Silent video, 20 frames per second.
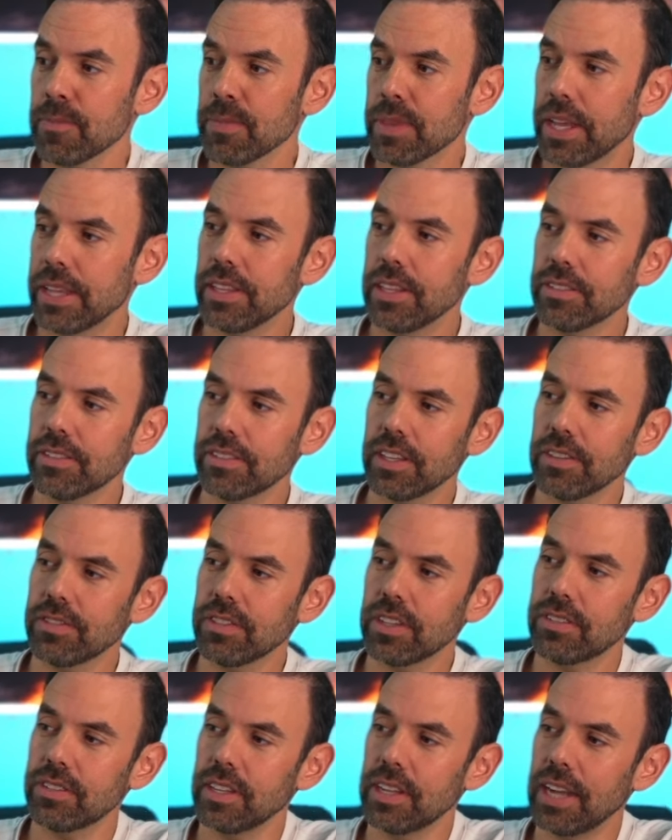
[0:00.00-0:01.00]
And this gives
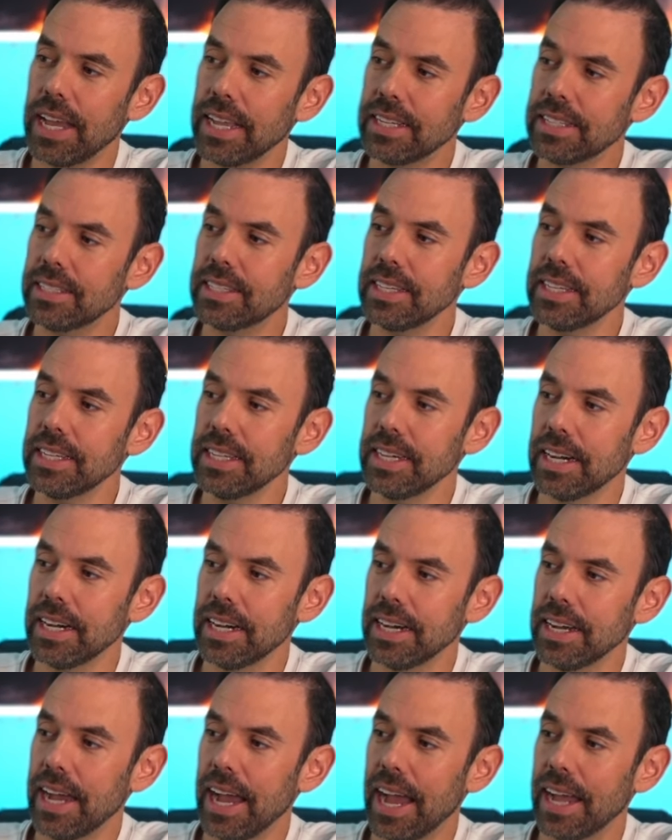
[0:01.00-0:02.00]
us an
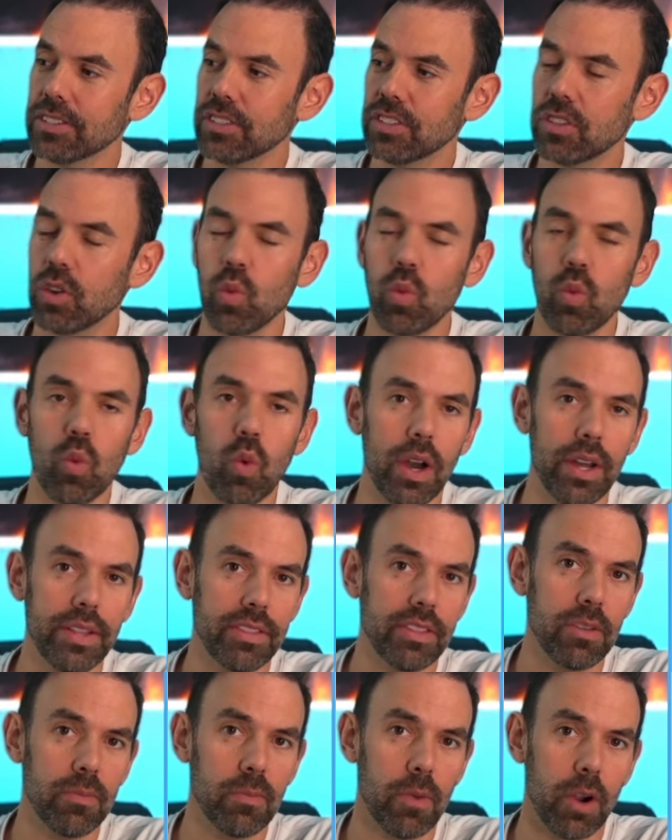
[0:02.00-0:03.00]
idea as to
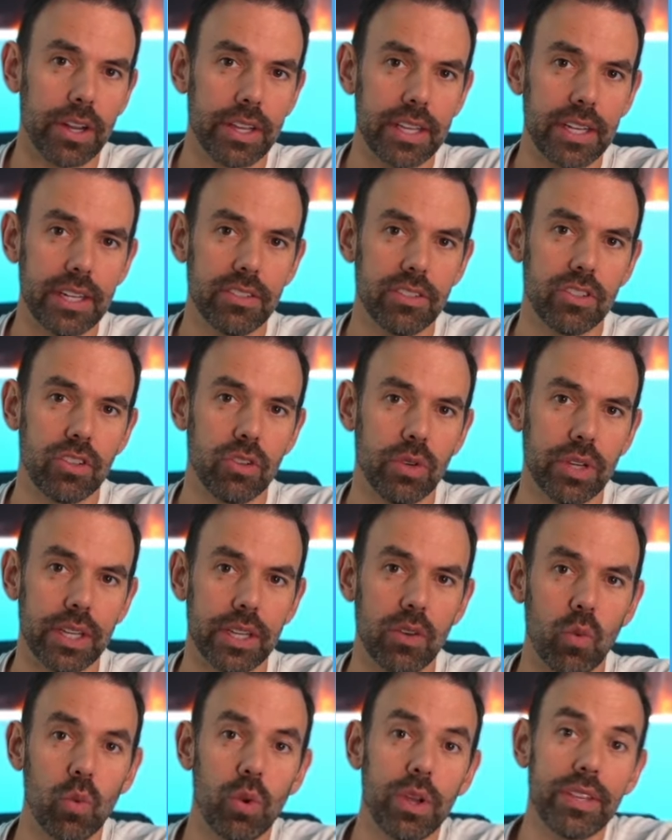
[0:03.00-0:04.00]
what the market is
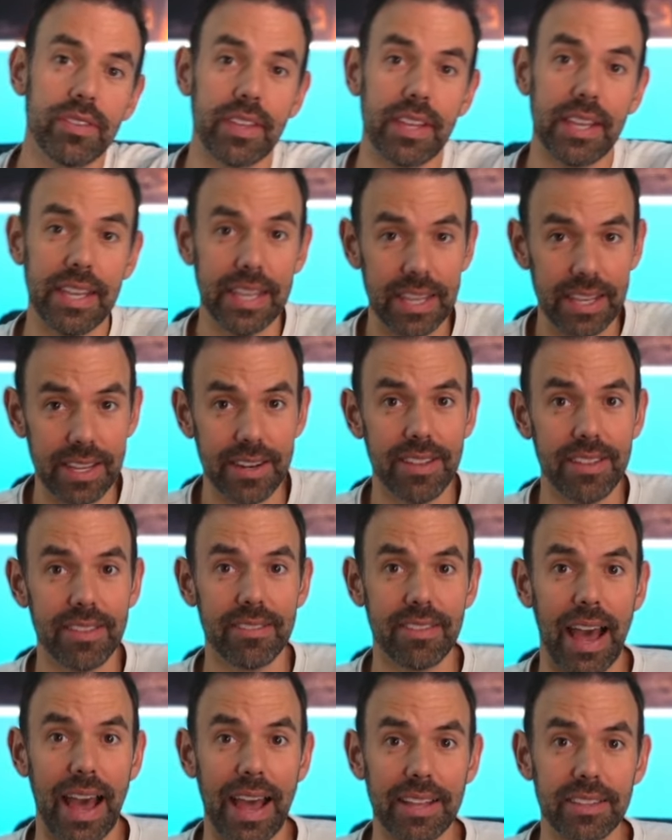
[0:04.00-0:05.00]
doing within
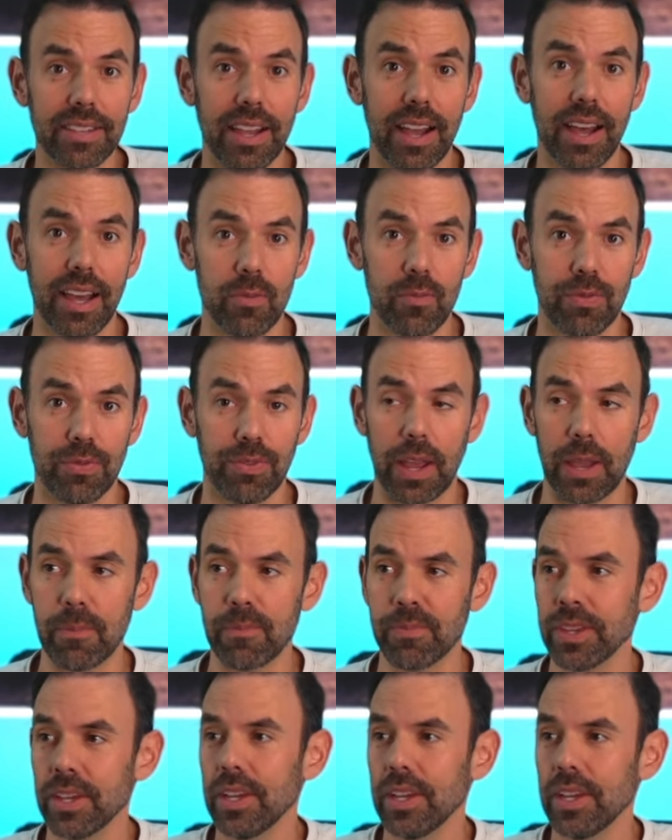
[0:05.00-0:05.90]
that time frame.